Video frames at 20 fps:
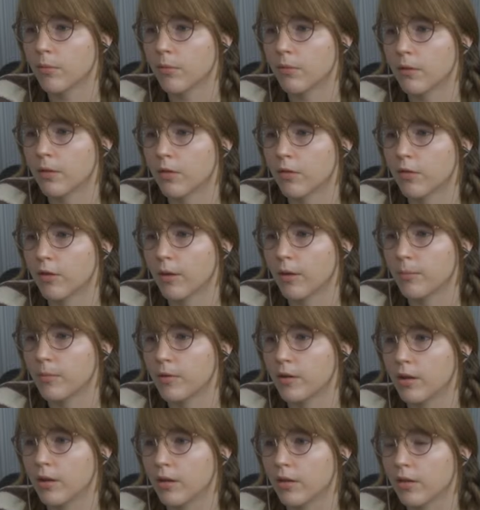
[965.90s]
to that's
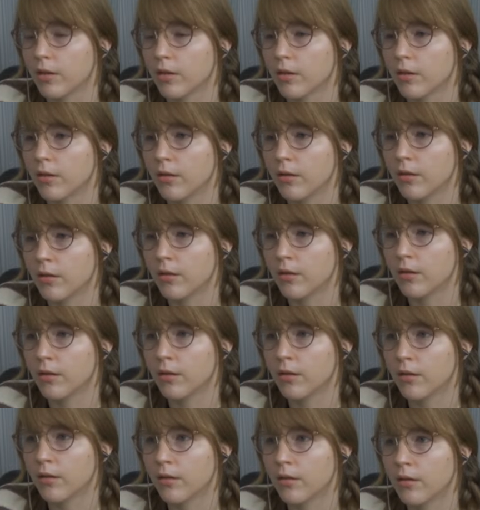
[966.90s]
Japanese?
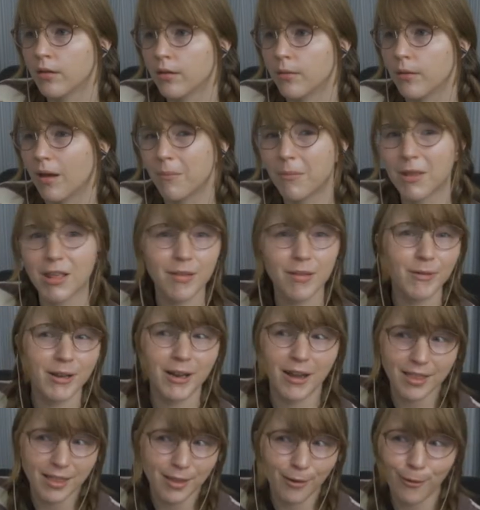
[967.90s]
Mishima
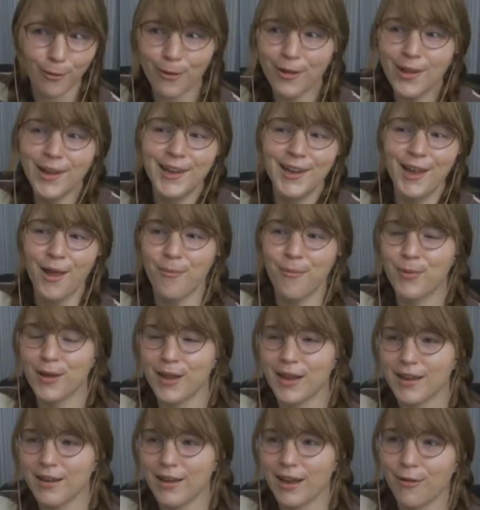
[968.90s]
Natsuko?
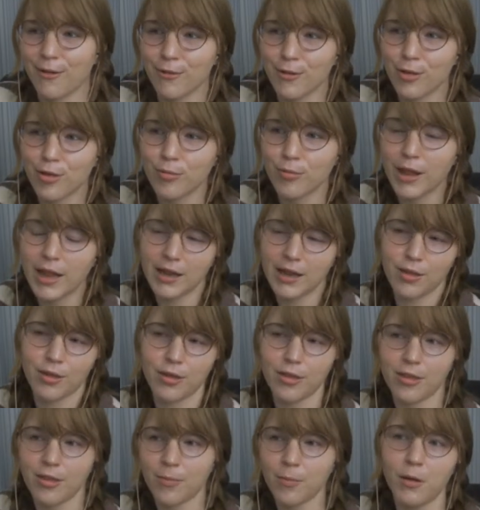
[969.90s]
But like lately
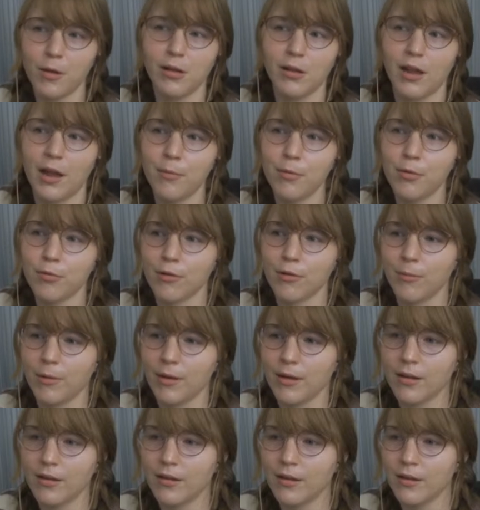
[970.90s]
she's just been live
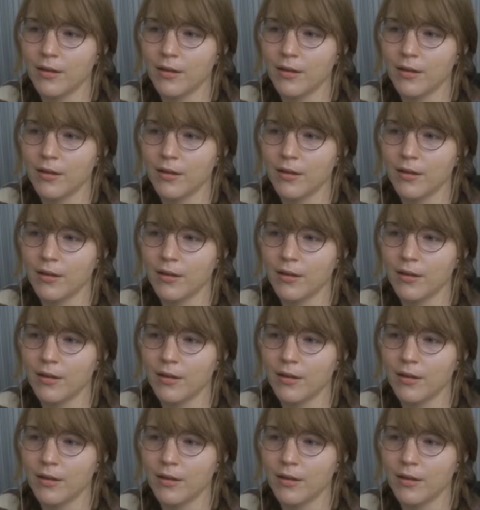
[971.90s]
streaming.